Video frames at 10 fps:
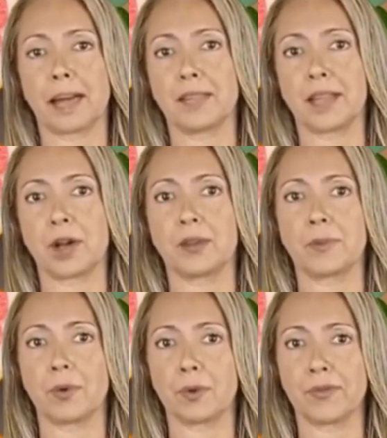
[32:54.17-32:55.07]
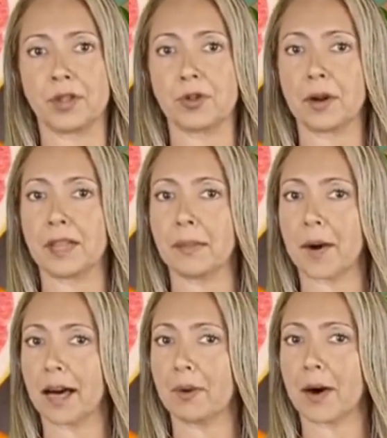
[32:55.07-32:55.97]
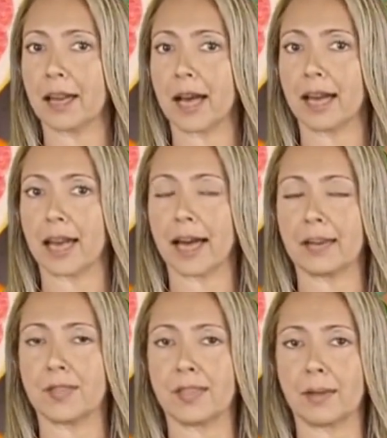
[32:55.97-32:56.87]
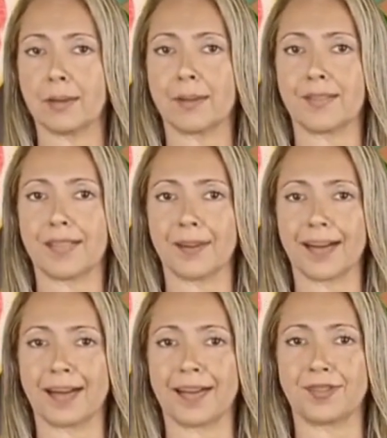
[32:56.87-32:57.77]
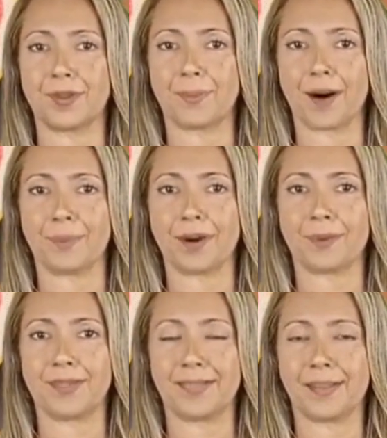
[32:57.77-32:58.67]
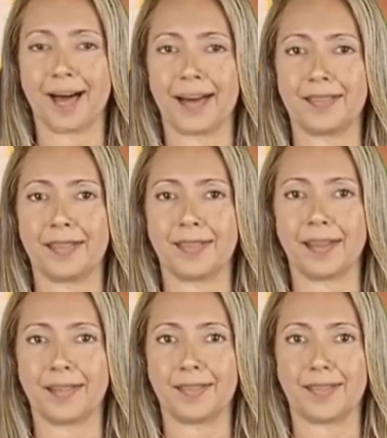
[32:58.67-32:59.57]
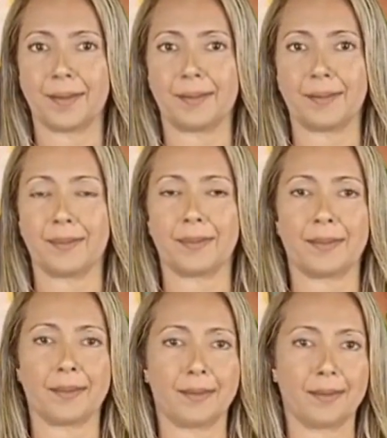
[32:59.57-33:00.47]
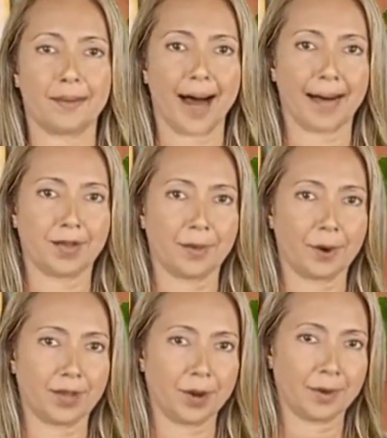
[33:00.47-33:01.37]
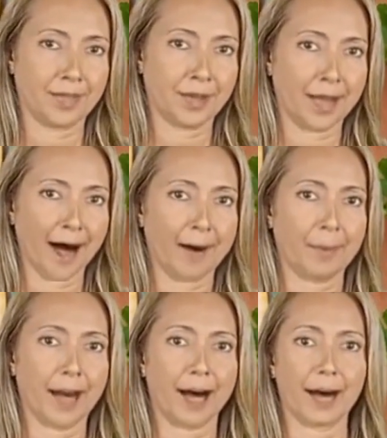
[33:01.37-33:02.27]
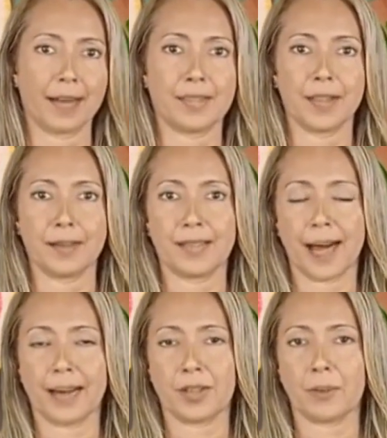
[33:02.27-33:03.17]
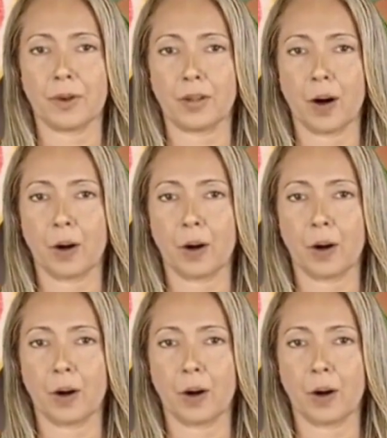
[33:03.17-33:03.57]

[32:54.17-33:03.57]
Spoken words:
It's useful for treating migraine headaches, circulation problems, and dizziness, and to reduce the diarrhea associated with